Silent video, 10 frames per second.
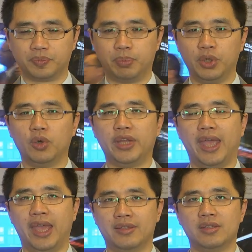build
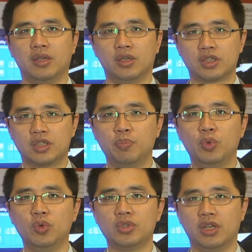a
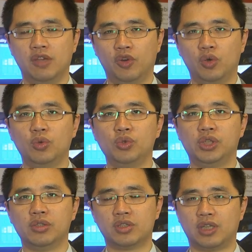smooth
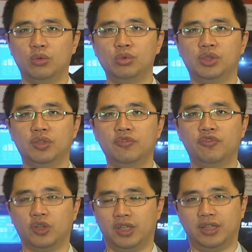evolution solution
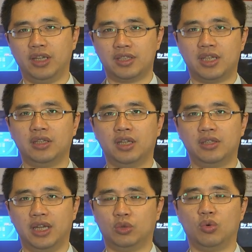for the data center
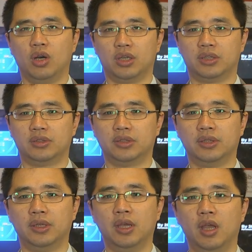network.
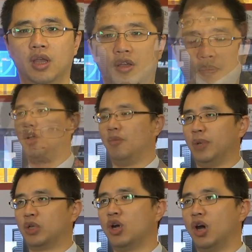So
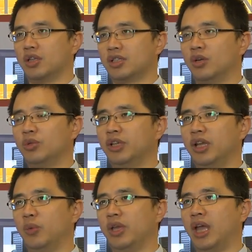because
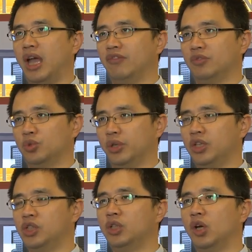currently we have
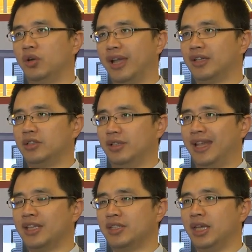traditional
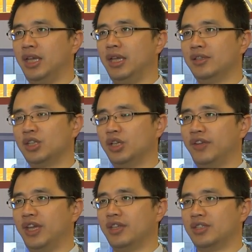legacy
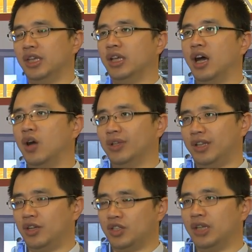service in our
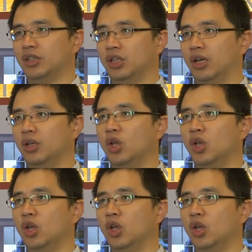data center,